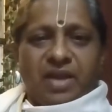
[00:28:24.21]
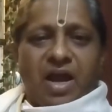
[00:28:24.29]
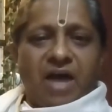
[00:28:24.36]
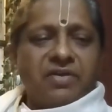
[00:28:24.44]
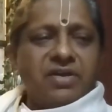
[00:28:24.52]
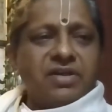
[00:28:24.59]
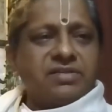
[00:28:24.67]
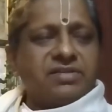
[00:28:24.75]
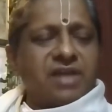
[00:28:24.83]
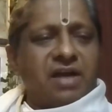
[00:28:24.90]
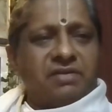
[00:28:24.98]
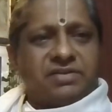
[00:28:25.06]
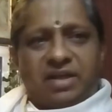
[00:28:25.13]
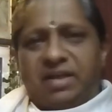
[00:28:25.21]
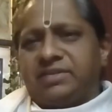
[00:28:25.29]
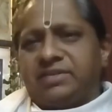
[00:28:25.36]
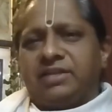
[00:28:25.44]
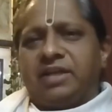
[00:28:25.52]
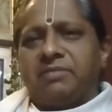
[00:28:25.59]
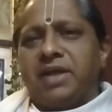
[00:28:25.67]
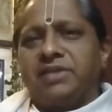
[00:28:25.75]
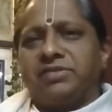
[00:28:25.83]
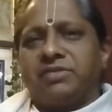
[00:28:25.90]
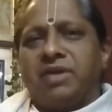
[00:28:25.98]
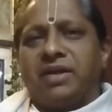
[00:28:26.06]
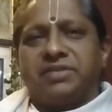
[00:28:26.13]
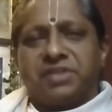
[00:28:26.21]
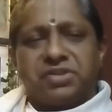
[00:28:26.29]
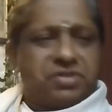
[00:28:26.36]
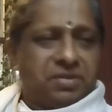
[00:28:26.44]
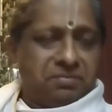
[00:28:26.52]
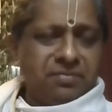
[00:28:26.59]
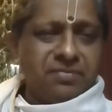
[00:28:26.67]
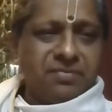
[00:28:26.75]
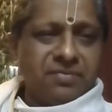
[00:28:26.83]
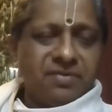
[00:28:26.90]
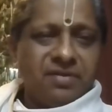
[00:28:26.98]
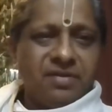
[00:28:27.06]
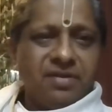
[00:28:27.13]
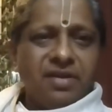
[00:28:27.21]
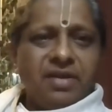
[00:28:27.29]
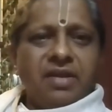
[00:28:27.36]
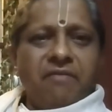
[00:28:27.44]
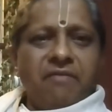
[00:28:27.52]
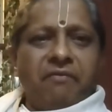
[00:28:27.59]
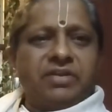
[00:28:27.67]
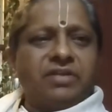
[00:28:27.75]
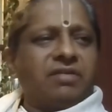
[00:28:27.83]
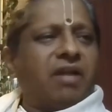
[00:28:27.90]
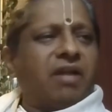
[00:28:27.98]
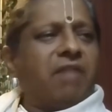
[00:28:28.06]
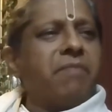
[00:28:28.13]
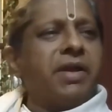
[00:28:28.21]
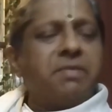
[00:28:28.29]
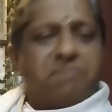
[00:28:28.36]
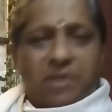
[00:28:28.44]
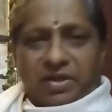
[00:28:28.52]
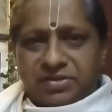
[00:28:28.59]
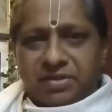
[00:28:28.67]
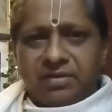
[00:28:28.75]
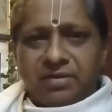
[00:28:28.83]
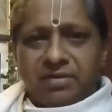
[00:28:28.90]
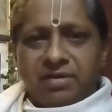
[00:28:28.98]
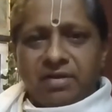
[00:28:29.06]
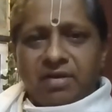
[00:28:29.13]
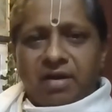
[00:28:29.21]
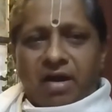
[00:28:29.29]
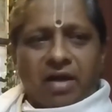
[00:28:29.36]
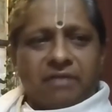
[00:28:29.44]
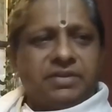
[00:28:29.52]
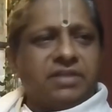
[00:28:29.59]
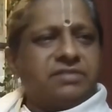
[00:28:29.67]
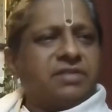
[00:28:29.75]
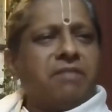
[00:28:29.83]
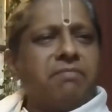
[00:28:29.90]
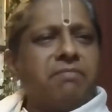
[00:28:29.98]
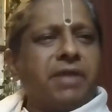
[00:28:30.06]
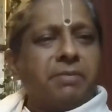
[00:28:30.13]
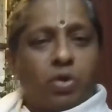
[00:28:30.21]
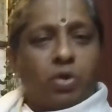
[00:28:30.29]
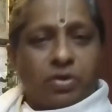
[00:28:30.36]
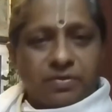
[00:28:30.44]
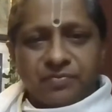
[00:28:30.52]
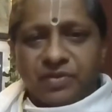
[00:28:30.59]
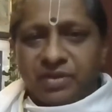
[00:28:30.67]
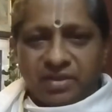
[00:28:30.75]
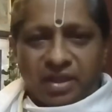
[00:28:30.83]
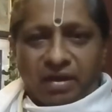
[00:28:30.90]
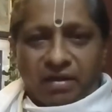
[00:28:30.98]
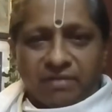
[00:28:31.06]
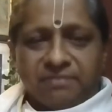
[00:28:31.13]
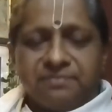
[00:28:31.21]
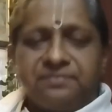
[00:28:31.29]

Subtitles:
Our Sanatana Dharma is not a system which is run by a person or which is run by a book. None.